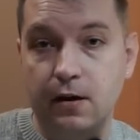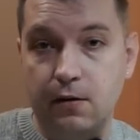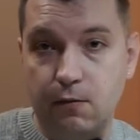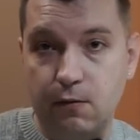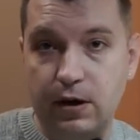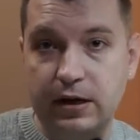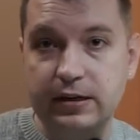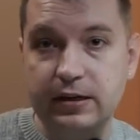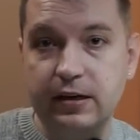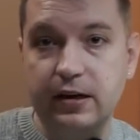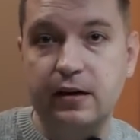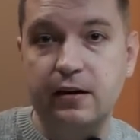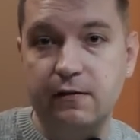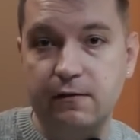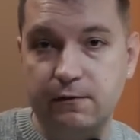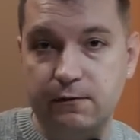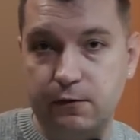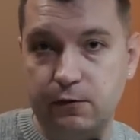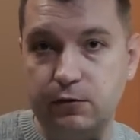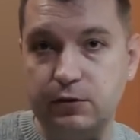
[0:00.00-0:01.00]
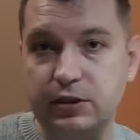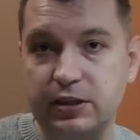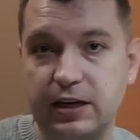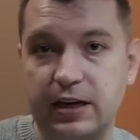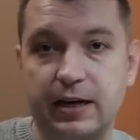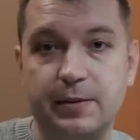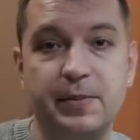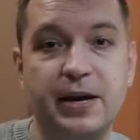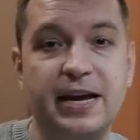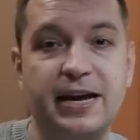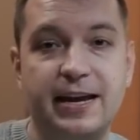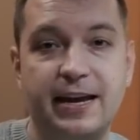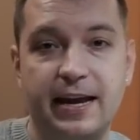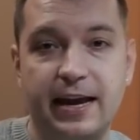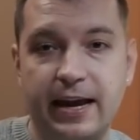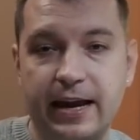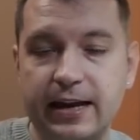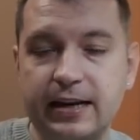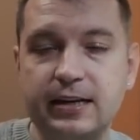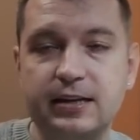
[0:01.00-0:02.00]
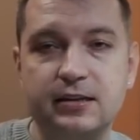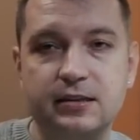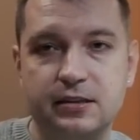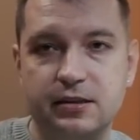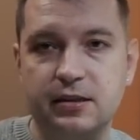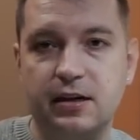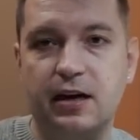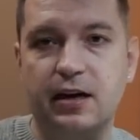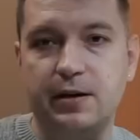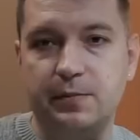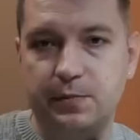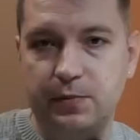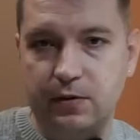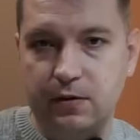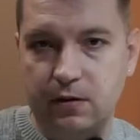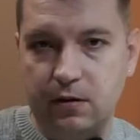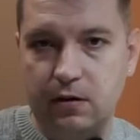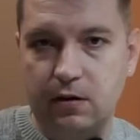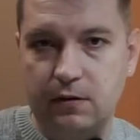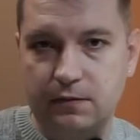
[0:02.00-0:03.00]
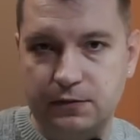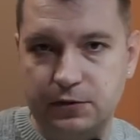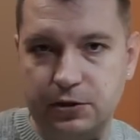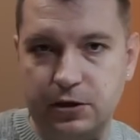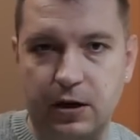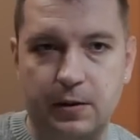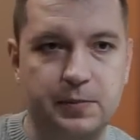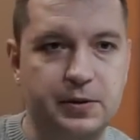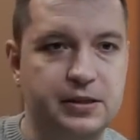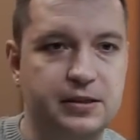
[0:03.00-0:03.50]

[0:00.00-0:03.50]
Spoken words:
1 year, full-time, any type of job.